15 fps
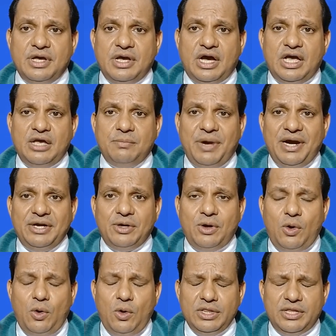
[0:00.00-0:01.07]
I bind
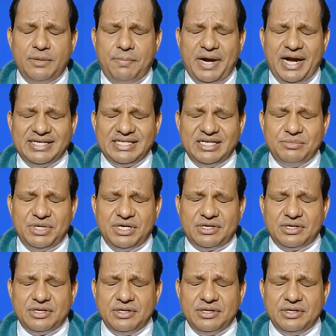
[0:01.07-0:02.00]
all the pandemic,